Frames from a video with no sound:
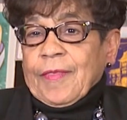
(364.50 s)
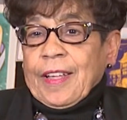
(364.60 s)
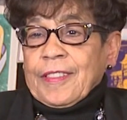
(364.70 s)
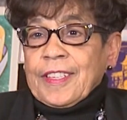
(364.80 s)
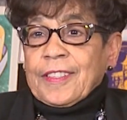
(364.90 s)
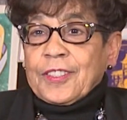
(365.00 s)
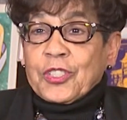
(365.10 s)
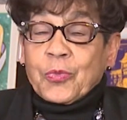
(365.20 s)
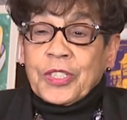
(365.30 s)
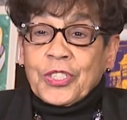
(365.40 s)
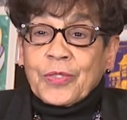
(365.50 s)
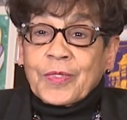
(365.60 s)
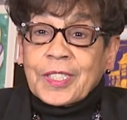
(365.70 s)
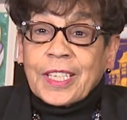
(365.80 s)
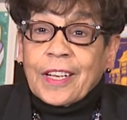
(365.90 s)
I think the tuition
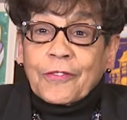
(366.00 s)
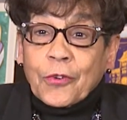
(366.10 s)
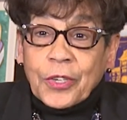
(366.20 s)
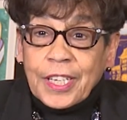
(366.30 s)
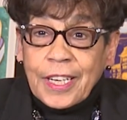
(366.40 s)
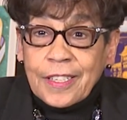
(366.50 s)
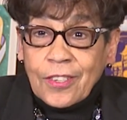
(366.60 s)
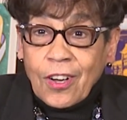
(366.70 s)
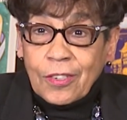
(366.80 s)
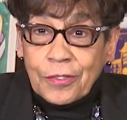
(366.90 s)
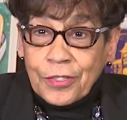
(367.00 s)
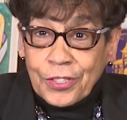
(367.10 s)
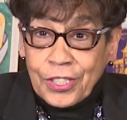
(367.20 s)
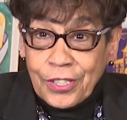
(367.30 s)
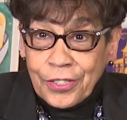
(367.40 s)
was like $48 a
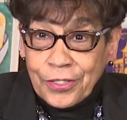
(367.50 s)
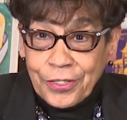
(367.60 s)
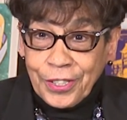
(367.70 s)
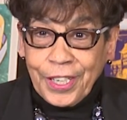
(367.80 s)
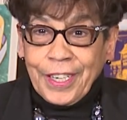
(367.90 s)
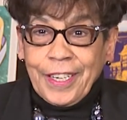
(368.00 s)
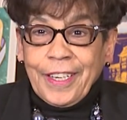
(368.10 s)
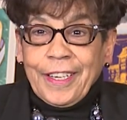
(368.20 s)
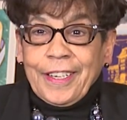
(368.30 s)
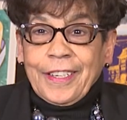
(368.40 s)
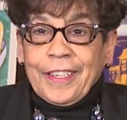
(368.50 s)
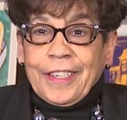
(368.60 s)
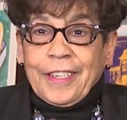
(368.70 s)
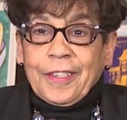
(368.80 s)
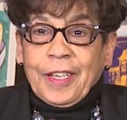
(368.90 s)
year.
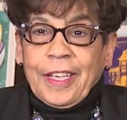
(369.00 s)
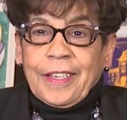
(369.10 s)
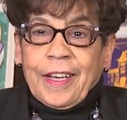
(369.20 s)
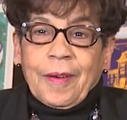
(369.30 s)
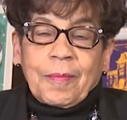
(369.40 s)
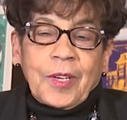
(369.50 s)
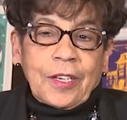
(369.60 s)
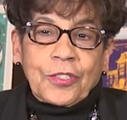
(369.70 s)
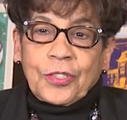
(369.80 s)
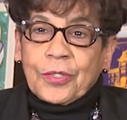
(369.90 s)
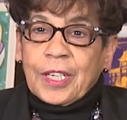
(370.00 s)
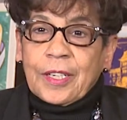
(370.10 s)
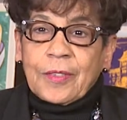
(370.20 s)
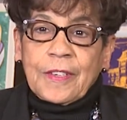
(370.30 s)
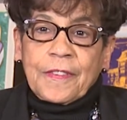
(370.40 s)
Uh, and I'm not sure, I
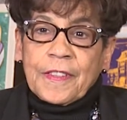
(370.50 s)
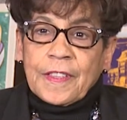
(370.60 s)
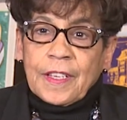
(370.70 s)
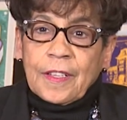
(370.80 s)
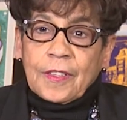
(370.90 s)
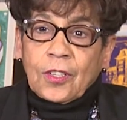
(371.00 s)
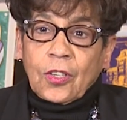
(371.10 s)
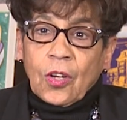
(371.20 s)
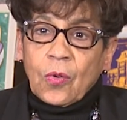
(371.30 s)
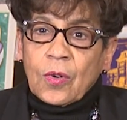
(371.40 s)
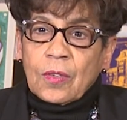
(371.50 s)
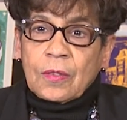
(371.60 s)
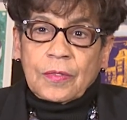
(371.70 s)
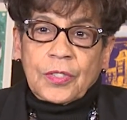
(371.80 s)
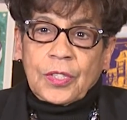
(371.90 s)
don't even think the
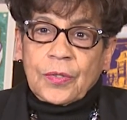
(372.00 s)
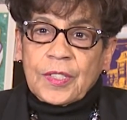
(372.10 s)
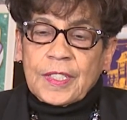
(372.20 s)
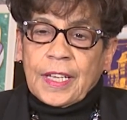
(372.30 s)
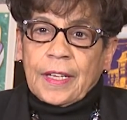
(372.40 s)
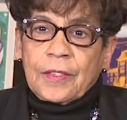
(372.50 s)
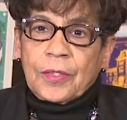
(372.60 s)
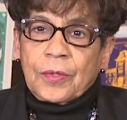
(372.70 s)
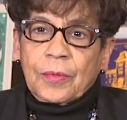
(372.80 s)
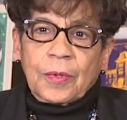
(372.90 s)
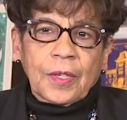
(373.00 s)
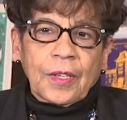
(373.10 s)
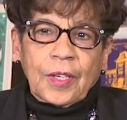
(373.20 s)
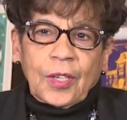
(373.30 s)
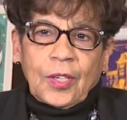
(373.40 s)
local students had to,
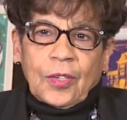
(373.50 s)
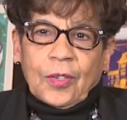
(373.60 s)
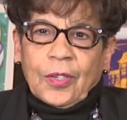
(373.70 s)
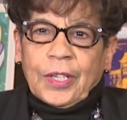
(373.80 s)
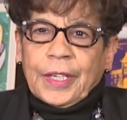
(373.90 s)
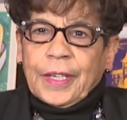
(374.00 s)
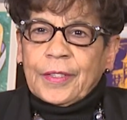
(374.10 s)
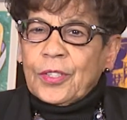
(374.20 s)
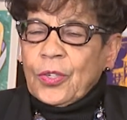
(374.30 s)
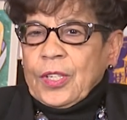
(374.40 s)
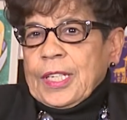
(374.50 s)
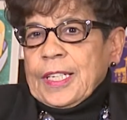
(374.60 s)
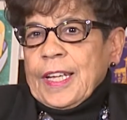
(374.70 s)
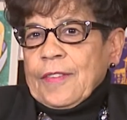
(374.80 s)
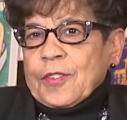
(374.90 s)
uh, you know, they
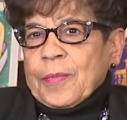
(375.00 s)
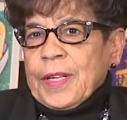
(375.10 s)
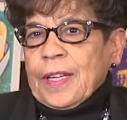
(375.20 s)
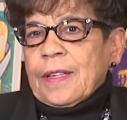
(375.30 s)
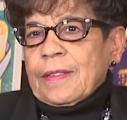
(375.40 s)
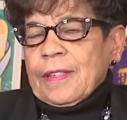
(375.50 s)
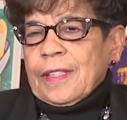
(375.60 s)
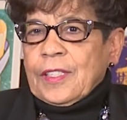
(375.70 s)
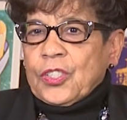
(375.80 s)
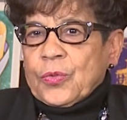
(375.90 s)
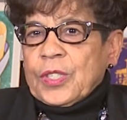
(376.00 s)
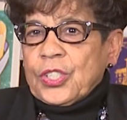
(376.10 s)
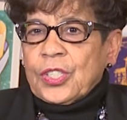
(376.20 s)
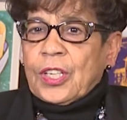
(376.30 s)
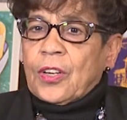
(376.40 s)
didn't have to pay any
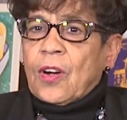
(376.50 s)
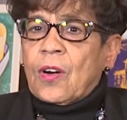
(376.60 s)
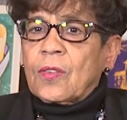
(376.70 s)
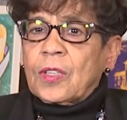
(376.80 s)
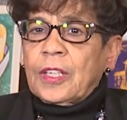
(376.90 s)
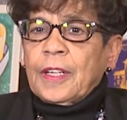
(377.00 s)
tuition at all.